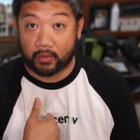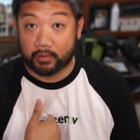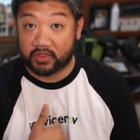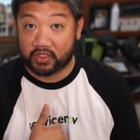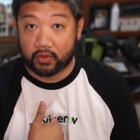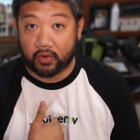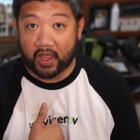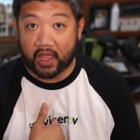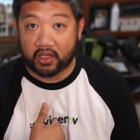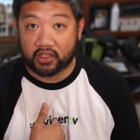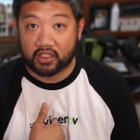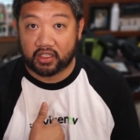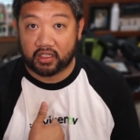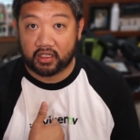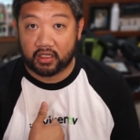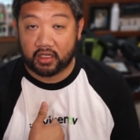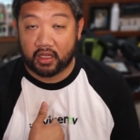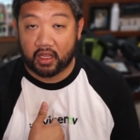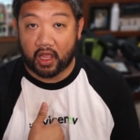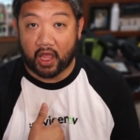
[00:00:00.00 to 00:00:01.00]
from scratch.
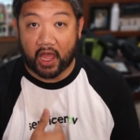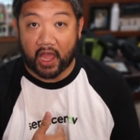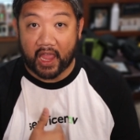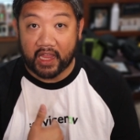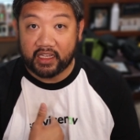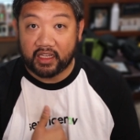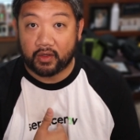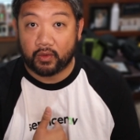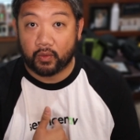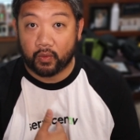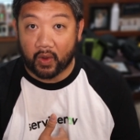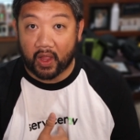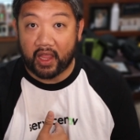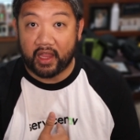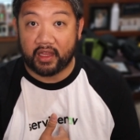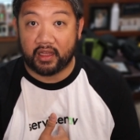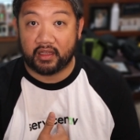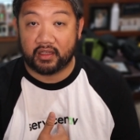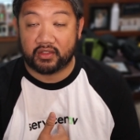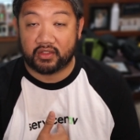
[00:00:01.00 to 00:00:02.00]
I can
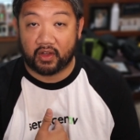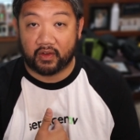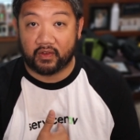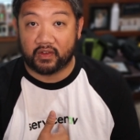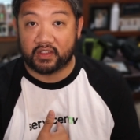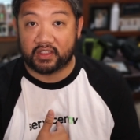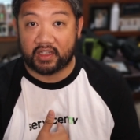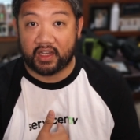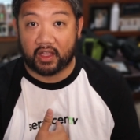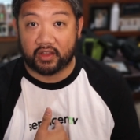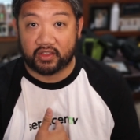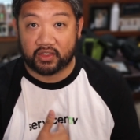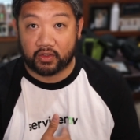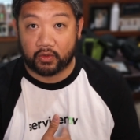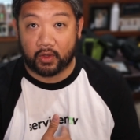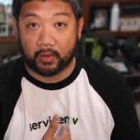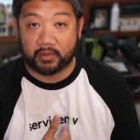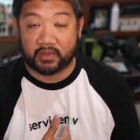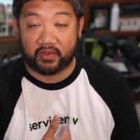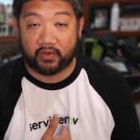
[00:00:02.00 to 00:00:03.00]
write ServiceNow
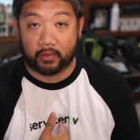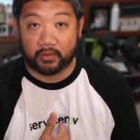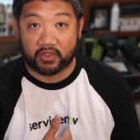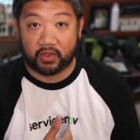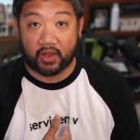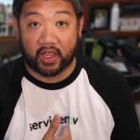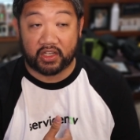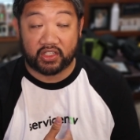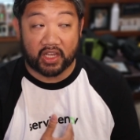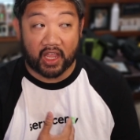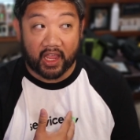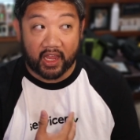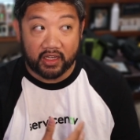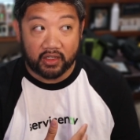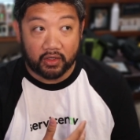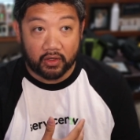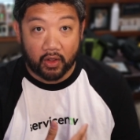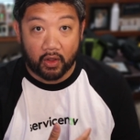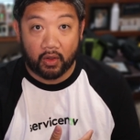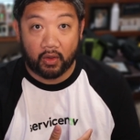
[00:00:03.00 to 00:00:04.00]
scripts from scratch. I
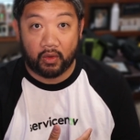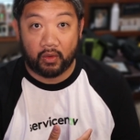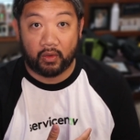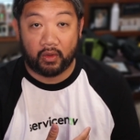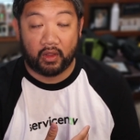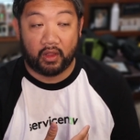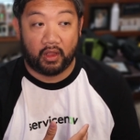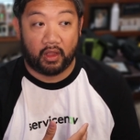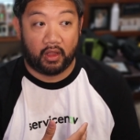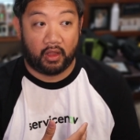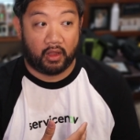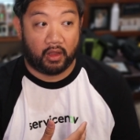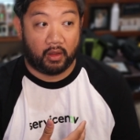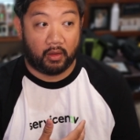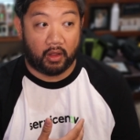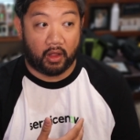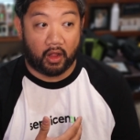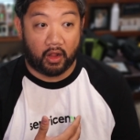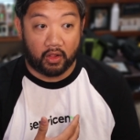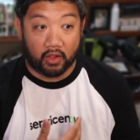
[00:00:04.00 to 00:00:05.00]
know
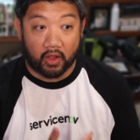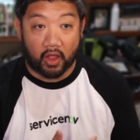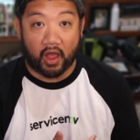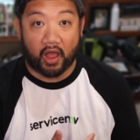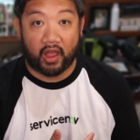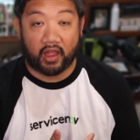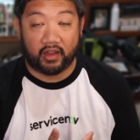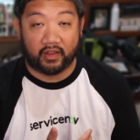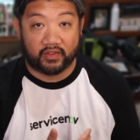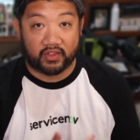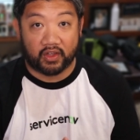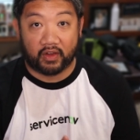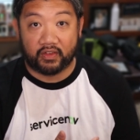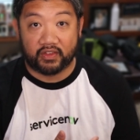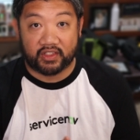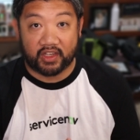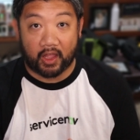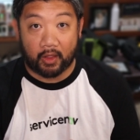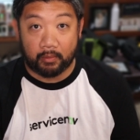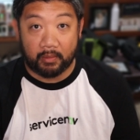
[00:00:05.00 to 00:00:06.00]
a lot of
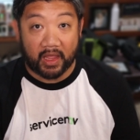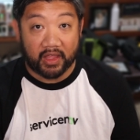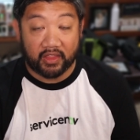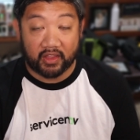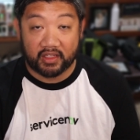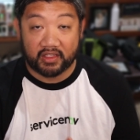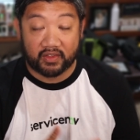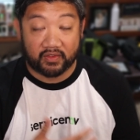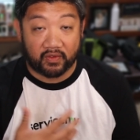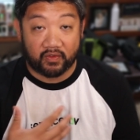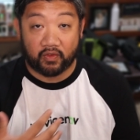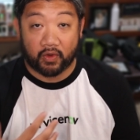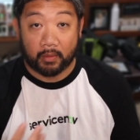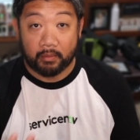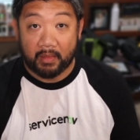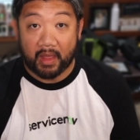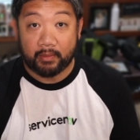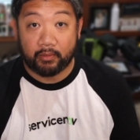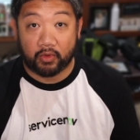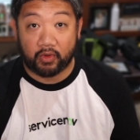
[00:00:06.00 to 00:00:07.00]
ServiceNow methods
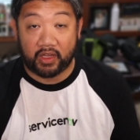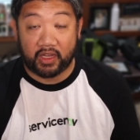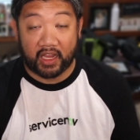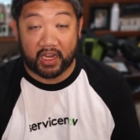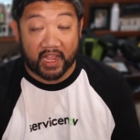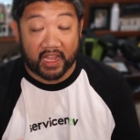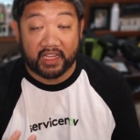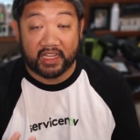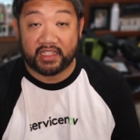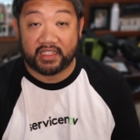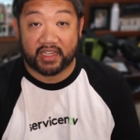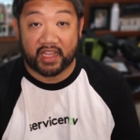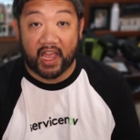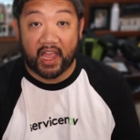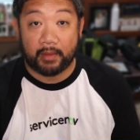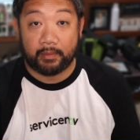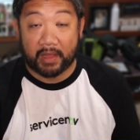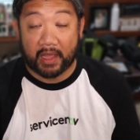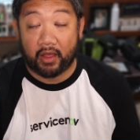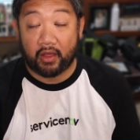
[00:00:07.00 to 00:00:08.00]
from memory, and I can
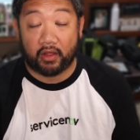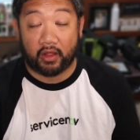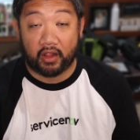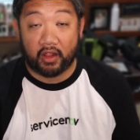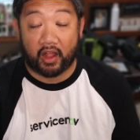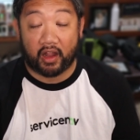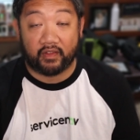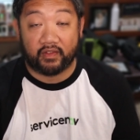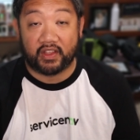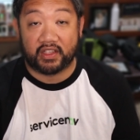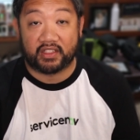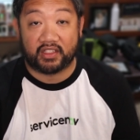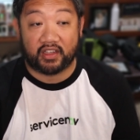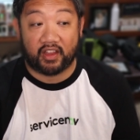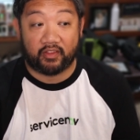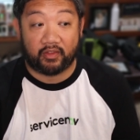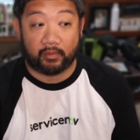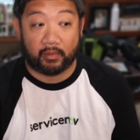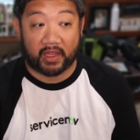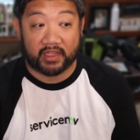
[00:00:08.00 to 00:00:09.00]
type out a lot of this
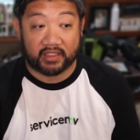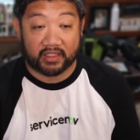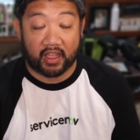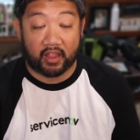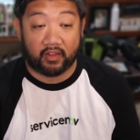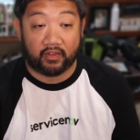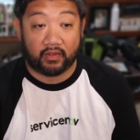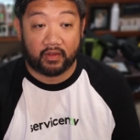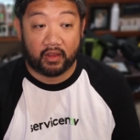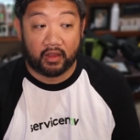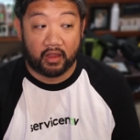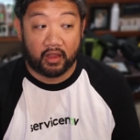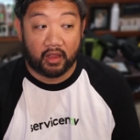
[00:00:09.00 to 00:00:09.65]
stuff myself.